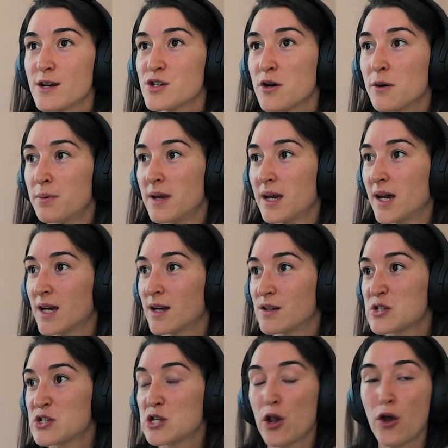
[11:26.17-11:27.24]
topic
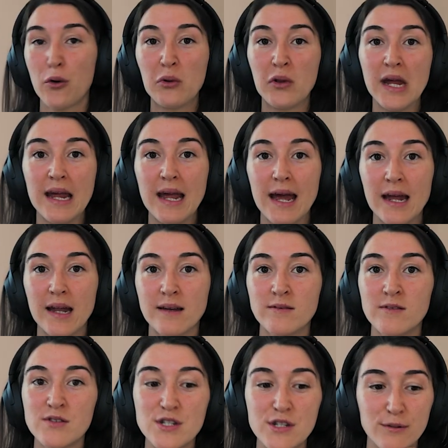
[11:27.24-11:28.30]
slowly
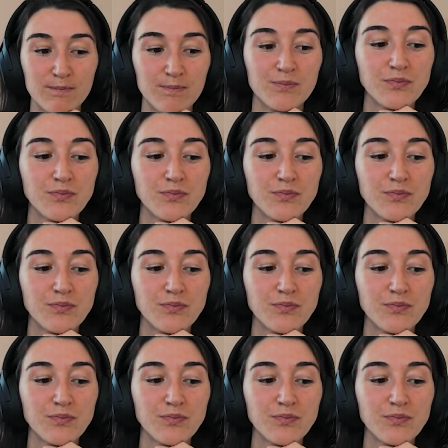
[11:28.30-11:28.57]
and